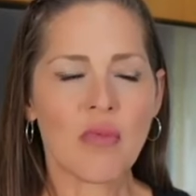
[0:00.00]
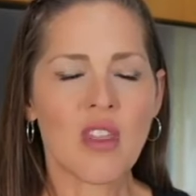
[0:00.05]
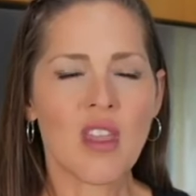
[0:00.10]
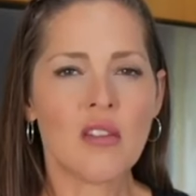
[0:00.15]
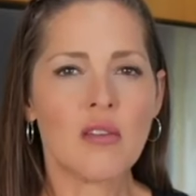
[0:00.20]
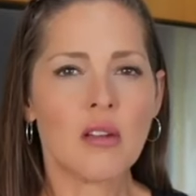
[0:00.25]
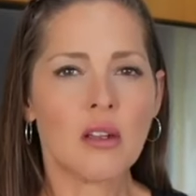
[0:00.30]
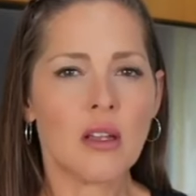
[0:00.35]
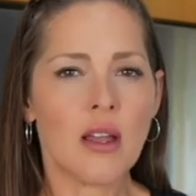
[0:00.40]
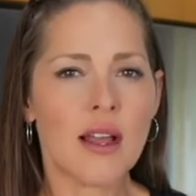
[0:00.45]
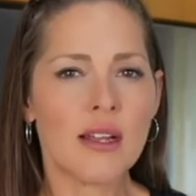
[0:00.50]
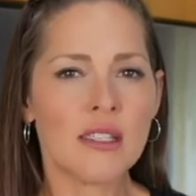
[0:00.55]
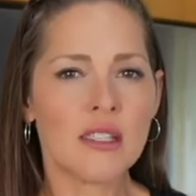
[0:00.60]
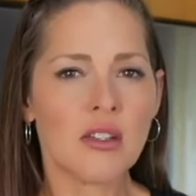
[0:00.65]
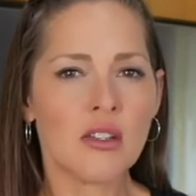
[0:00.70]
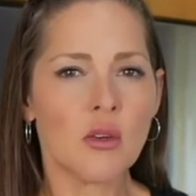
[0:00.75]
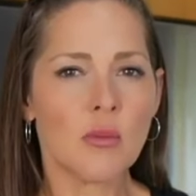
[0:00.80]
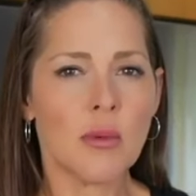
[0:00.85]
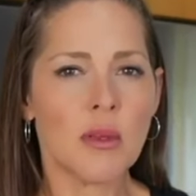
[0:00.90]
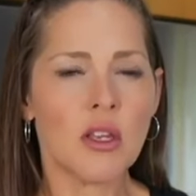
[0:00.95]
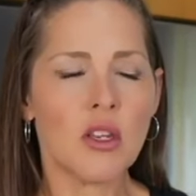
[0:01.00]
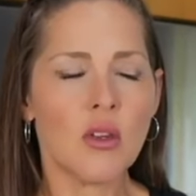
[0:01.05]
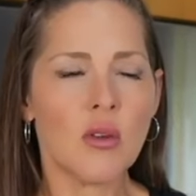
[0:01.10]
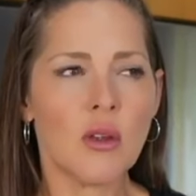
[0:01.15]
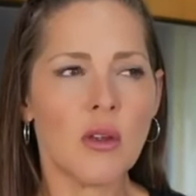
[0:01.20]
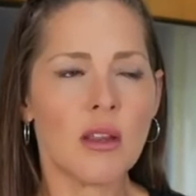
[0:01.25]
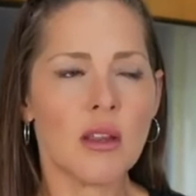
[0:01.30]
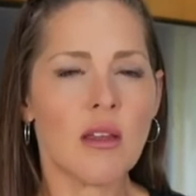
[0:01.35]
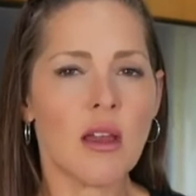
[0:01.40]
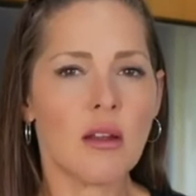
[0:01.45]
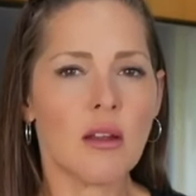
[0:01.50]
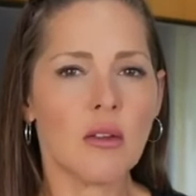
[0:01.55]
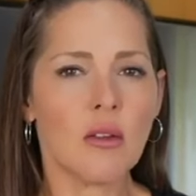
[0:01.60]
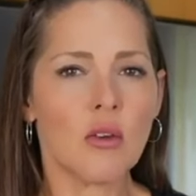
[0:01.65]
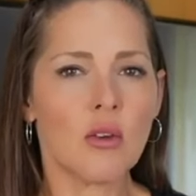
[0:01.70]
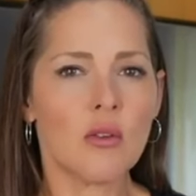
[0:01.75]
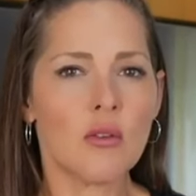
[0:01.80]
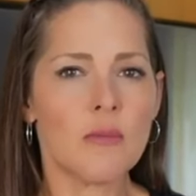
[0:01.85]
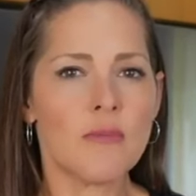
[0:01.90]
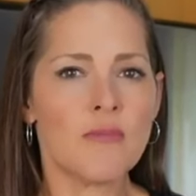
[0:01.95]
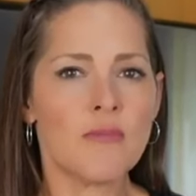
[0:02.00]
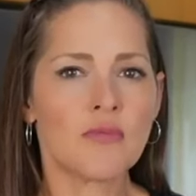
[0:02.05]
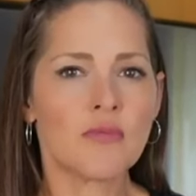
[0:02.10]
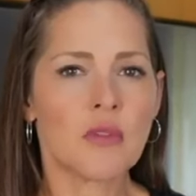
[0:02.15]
And the last little bit, you get that little